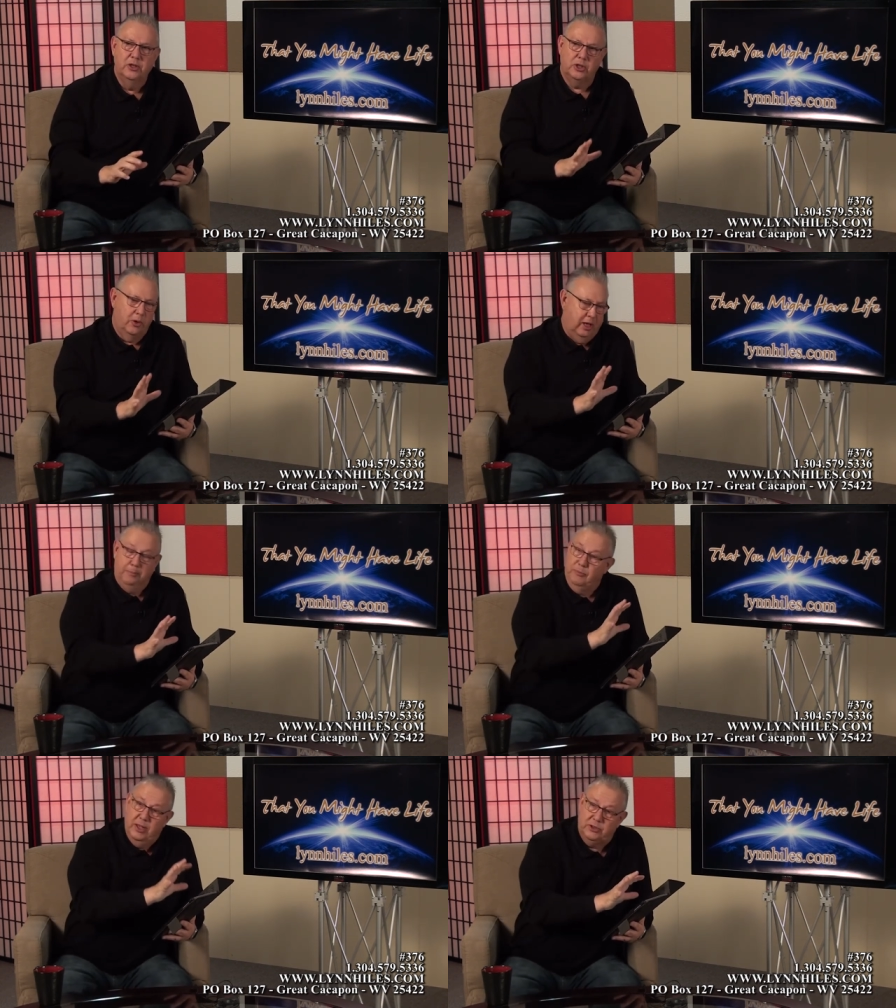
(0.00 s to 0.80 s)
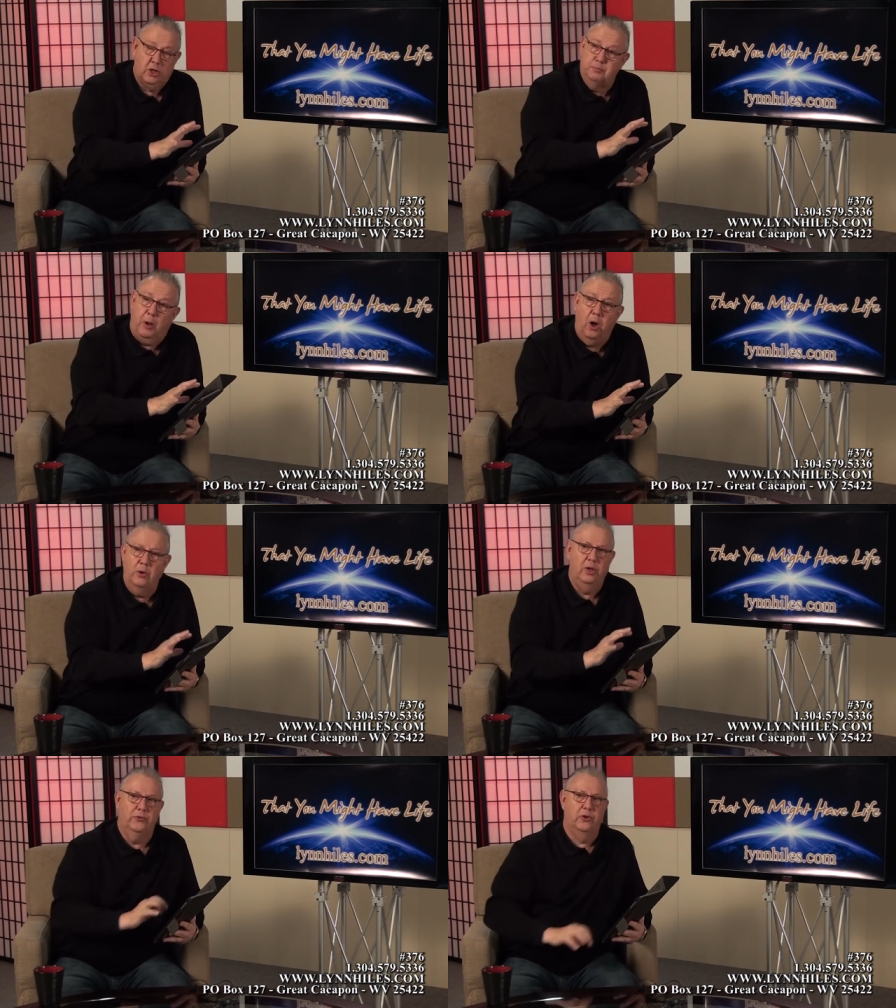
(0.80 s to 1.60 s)
So he, this is
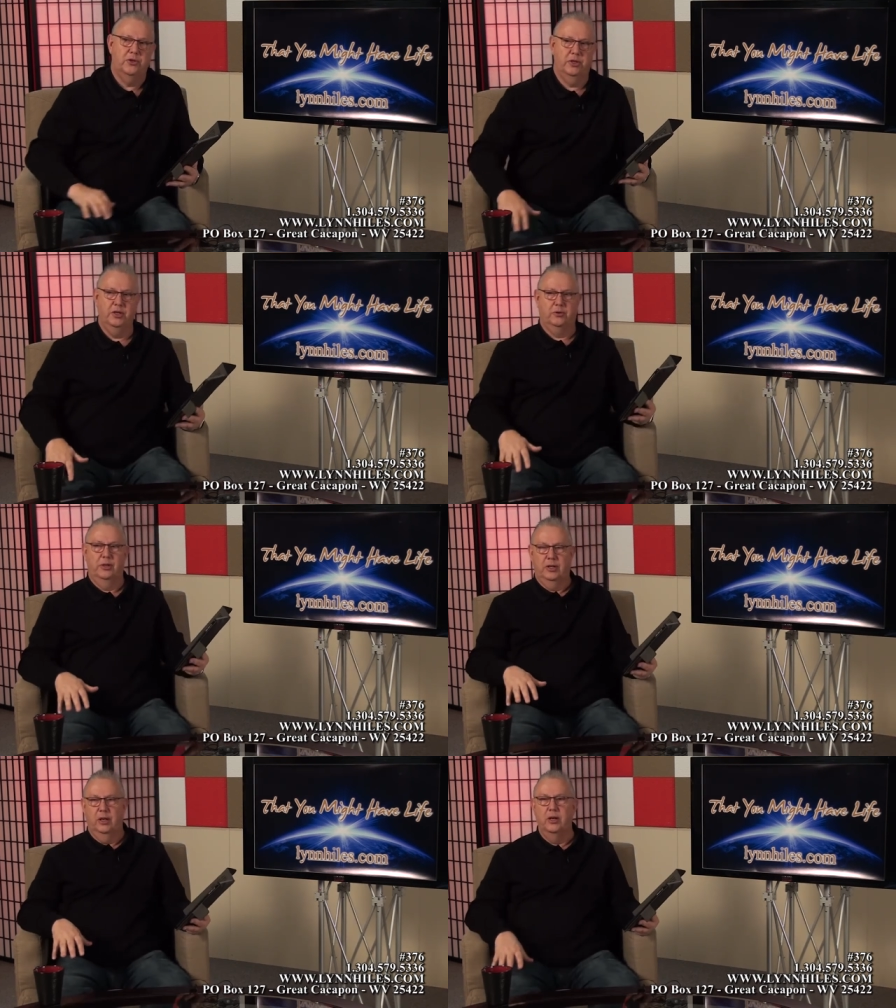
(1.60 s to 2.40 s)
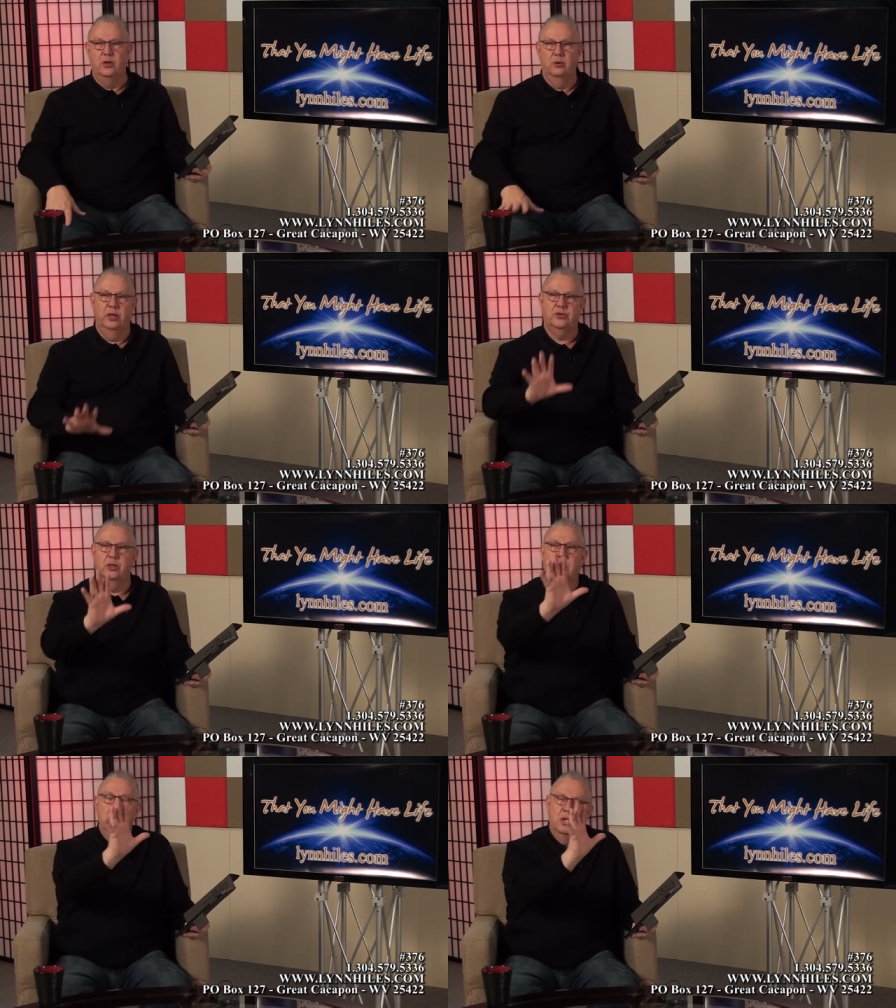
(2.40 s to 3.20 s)
Paul in the first century telling you,
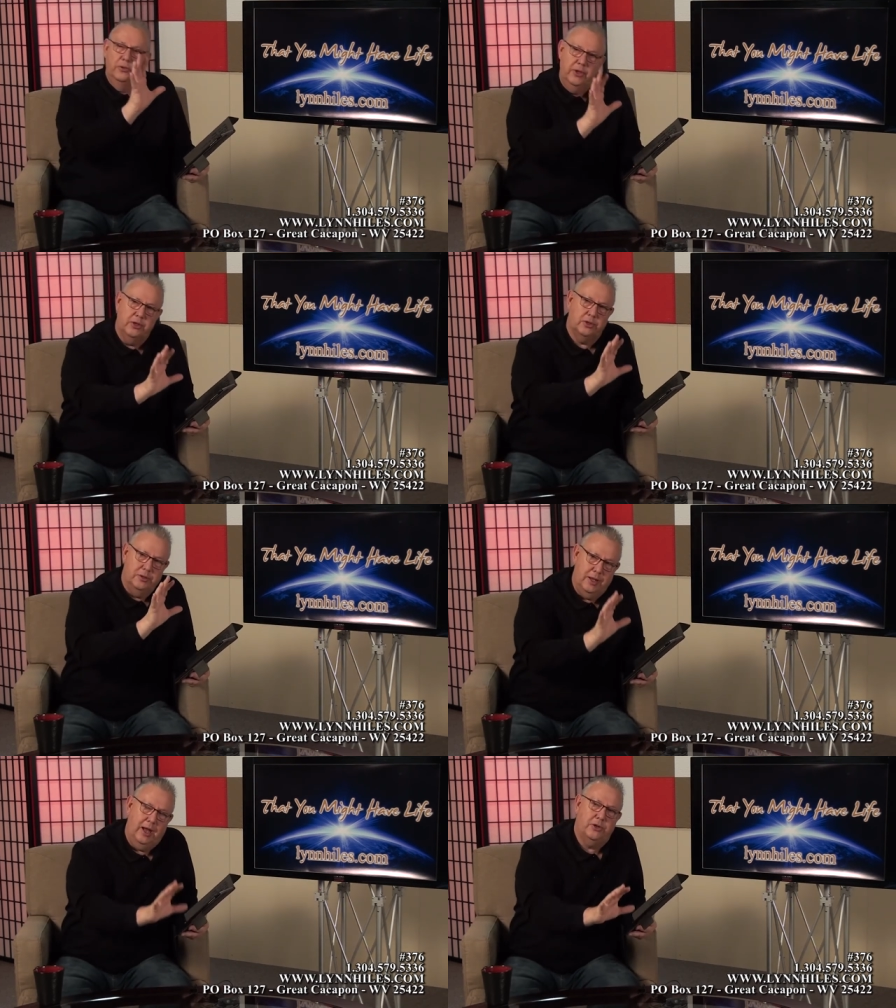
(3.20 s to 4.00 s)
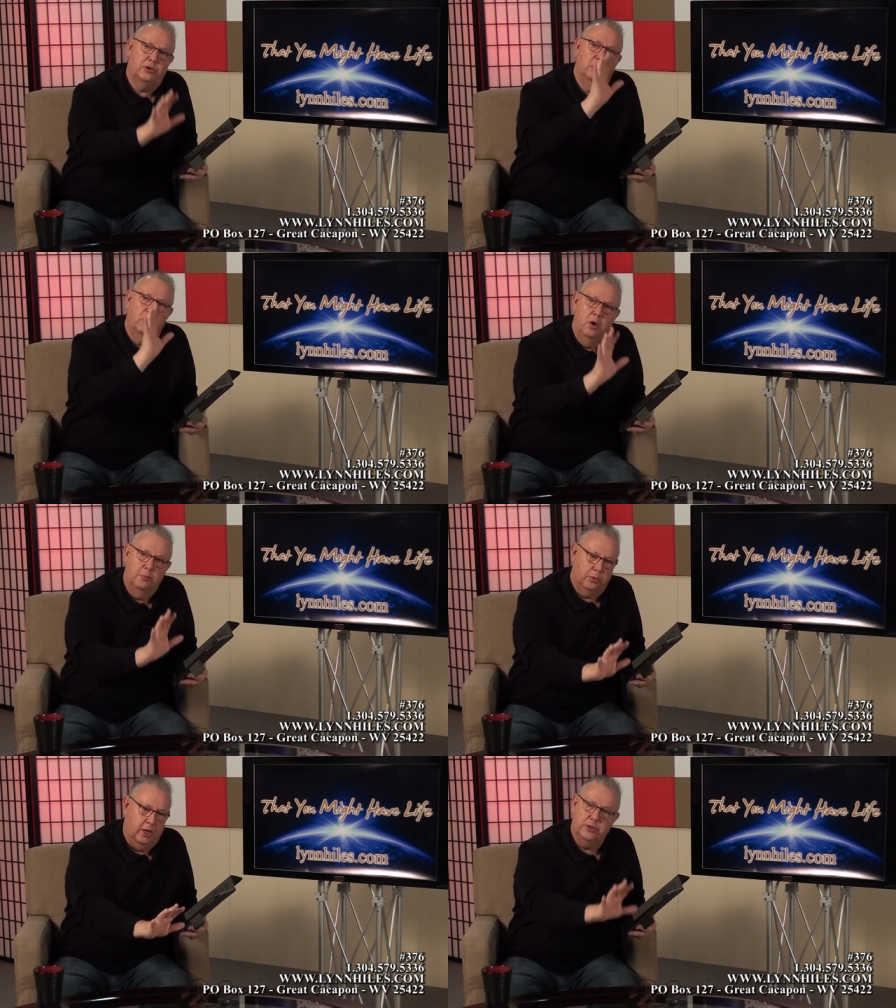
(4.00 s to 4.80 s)
listen, this natural
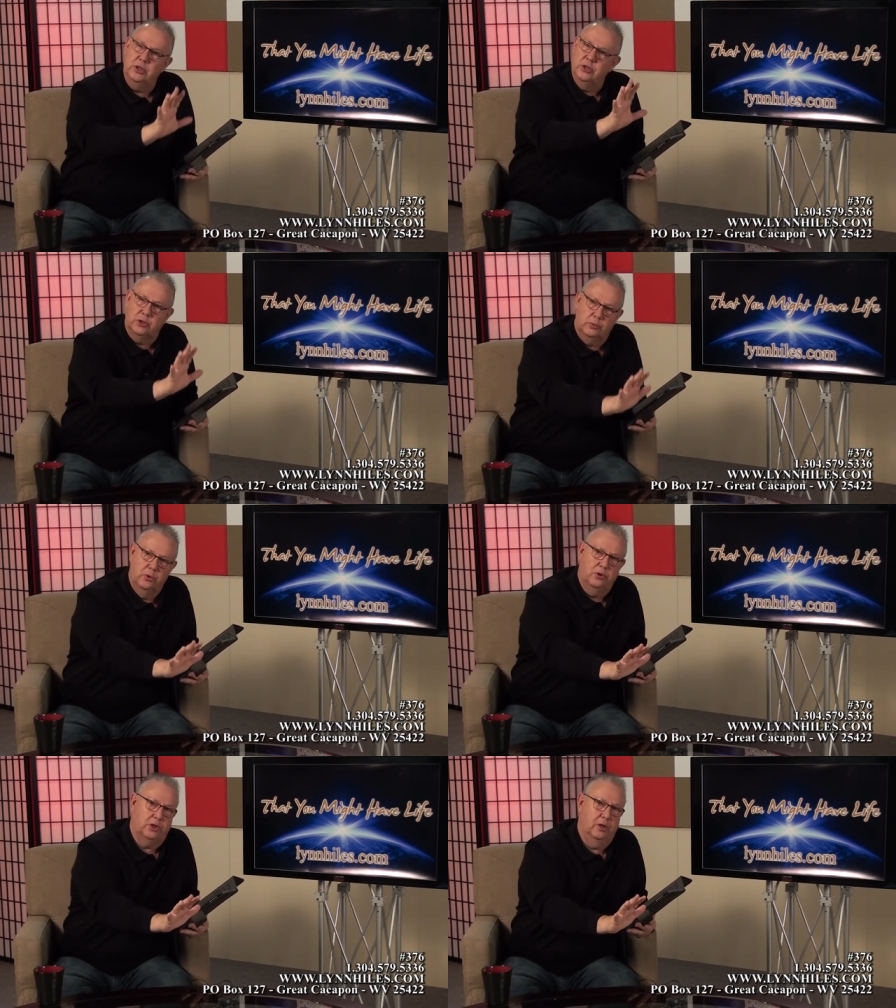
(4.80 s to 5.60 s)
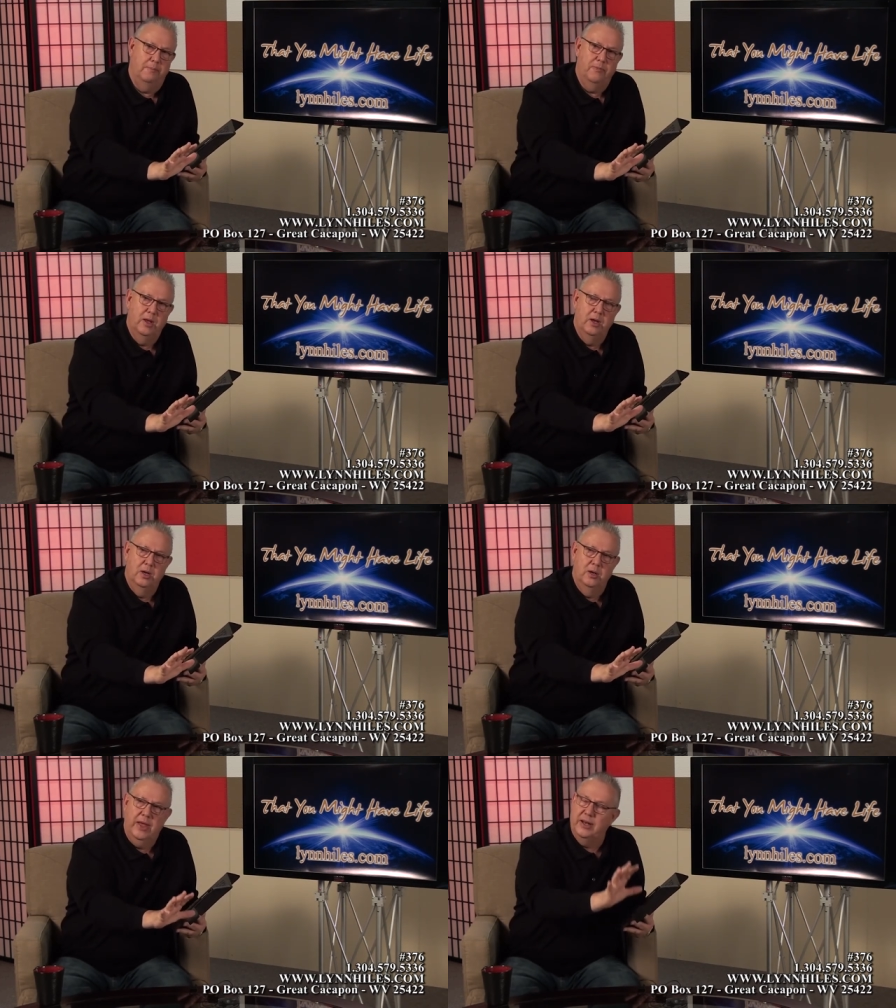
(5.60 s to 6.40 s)
present Jerusalem,
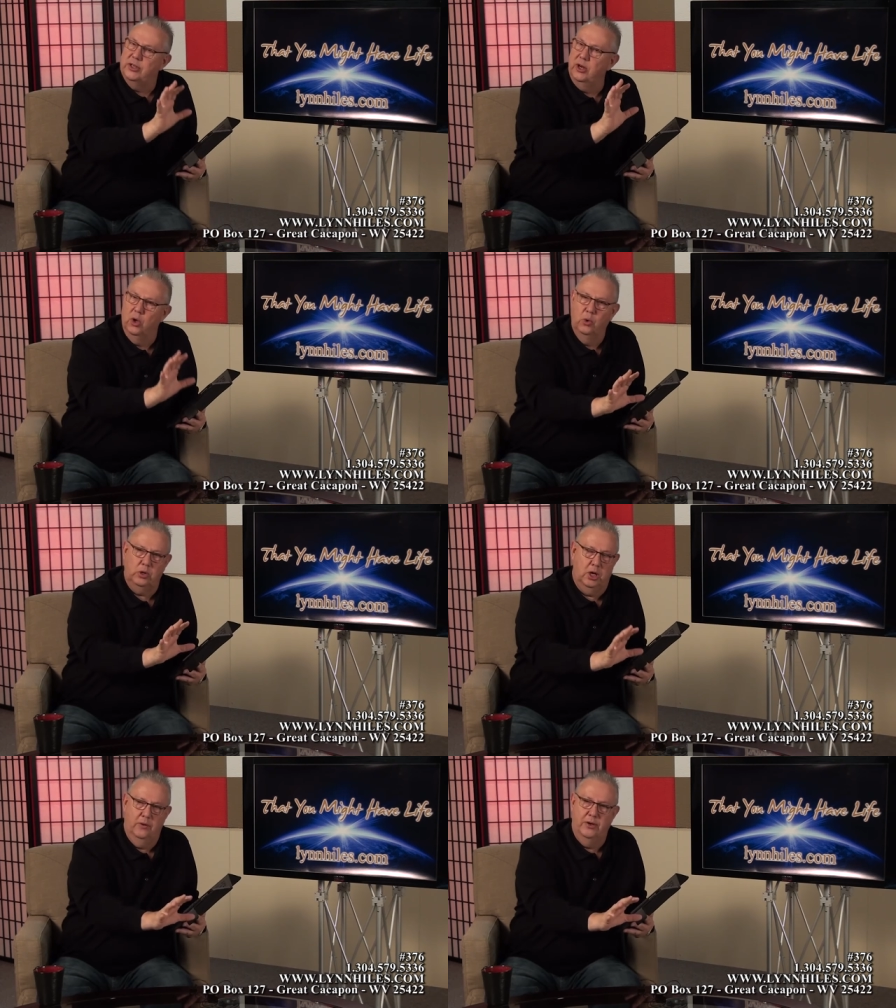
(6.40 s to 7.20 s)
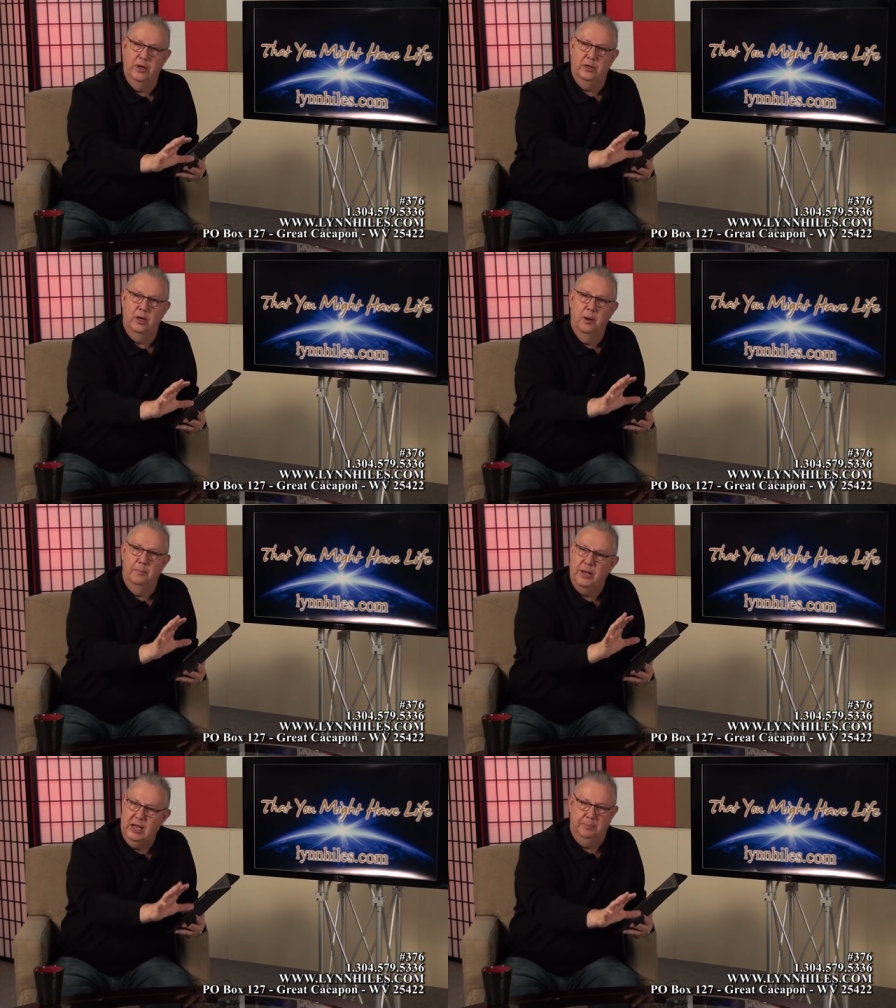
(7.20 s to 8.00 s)
that is an old covenant
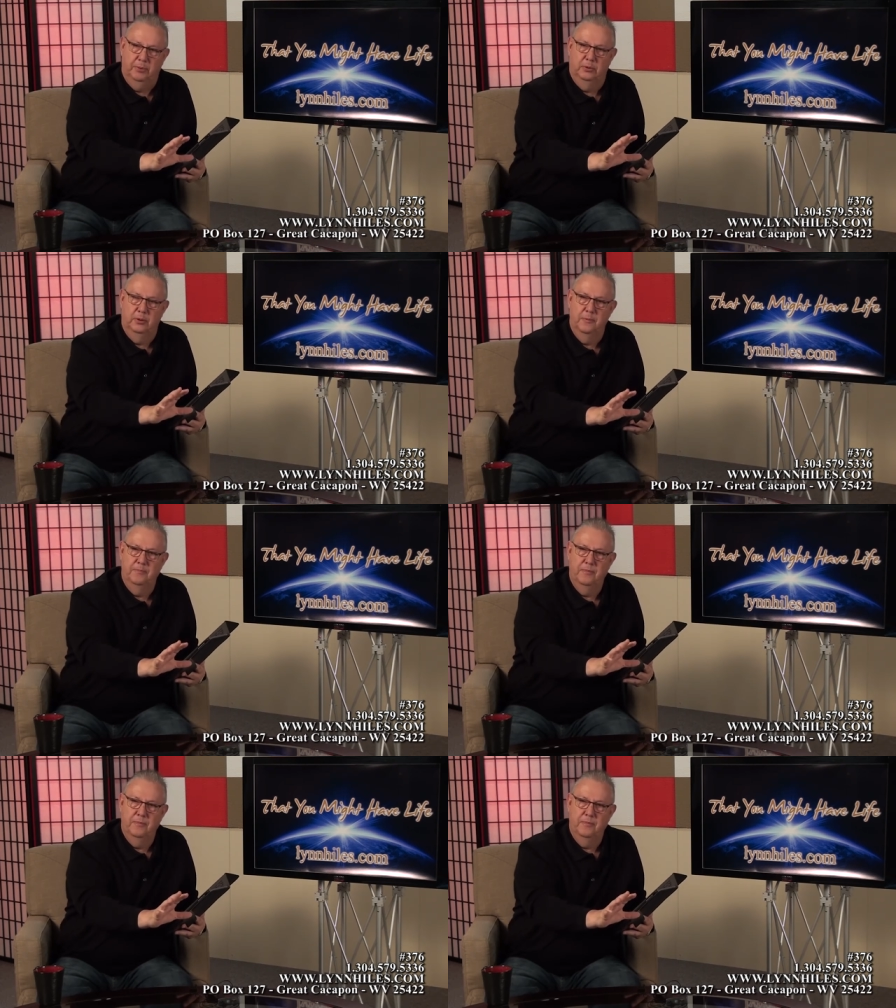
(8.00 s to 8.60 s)
people,